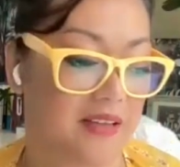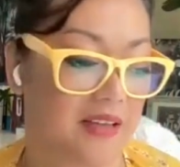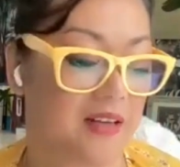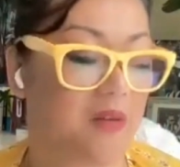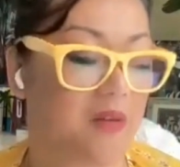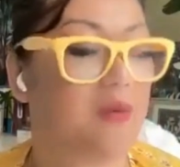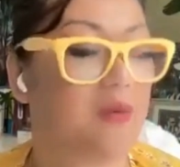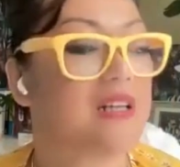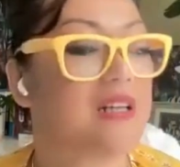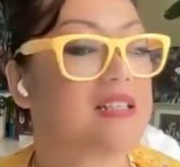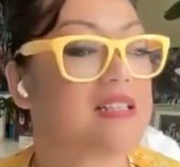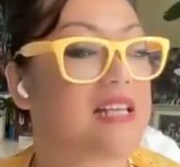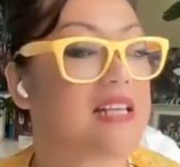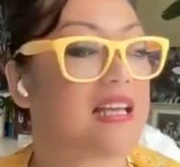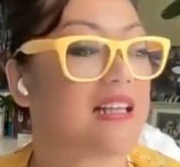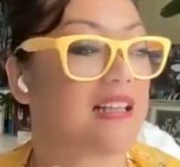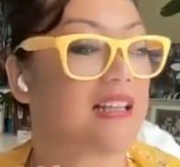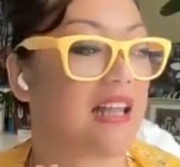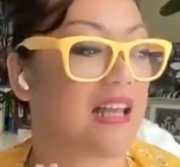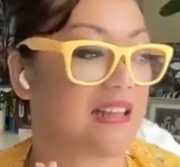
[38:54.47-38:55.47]
I don't want to say
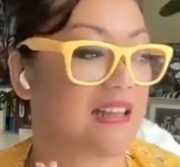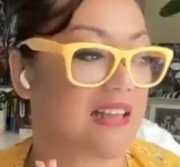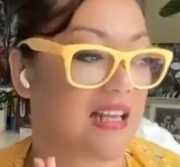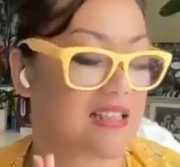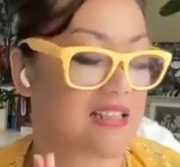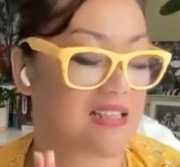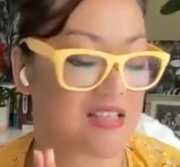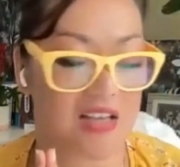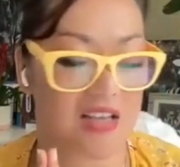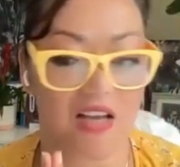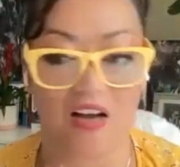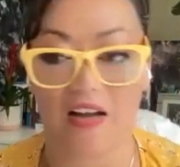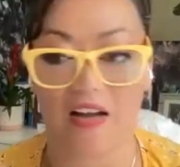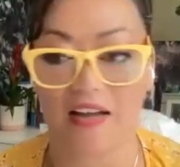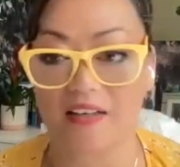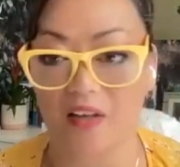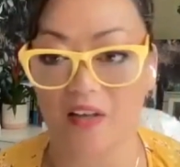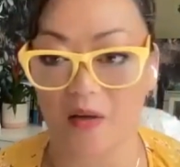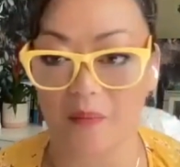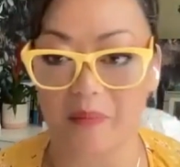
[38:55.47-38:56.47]
it like that's the
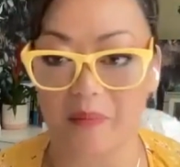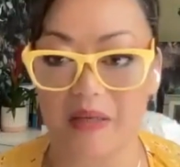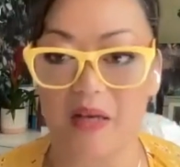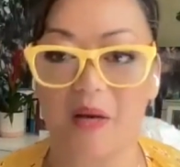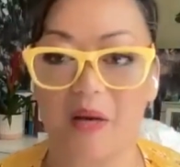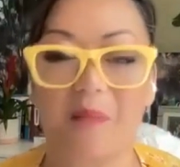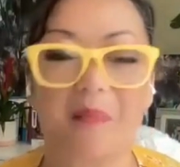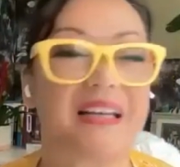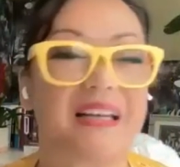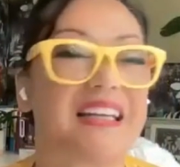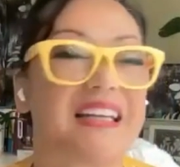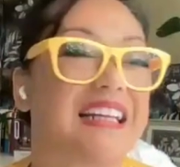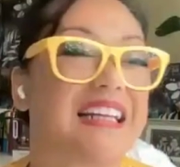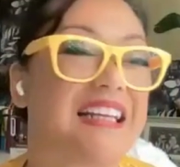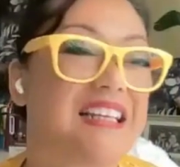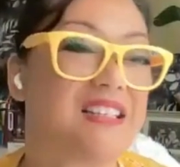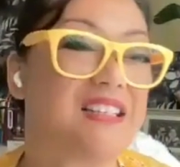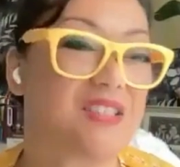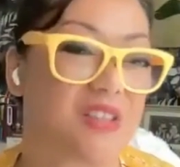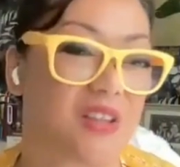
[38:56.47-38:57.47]
end all be all, but it
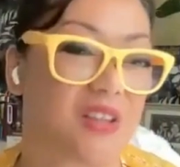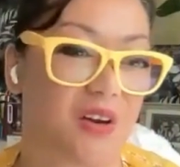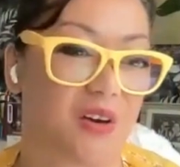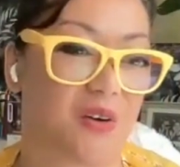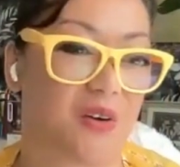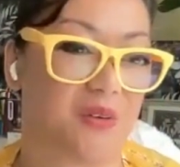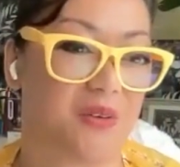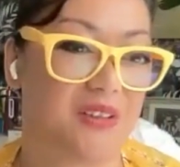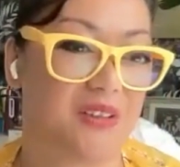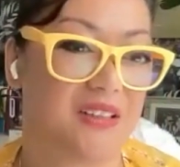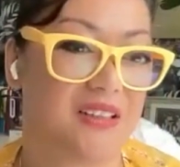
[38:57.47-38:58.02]
is though.